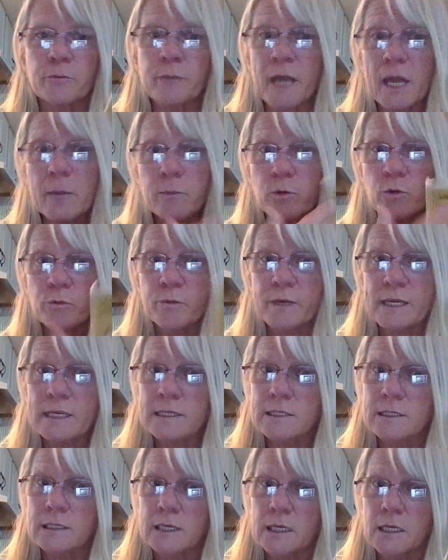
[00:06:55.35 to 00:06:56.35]
paper
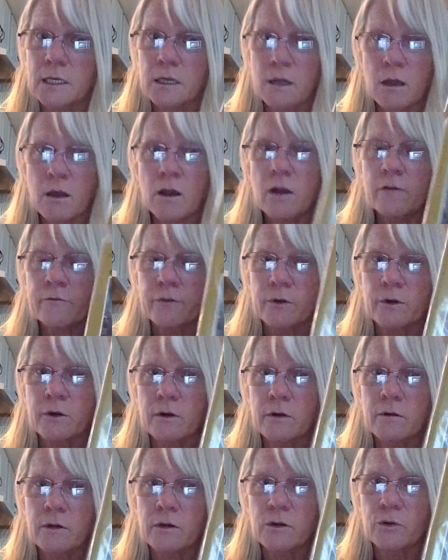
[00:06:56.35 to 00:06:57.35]
piecing
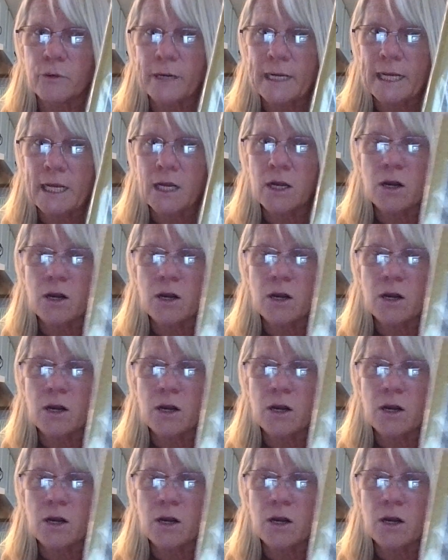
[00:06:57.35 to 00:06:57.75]
for greeting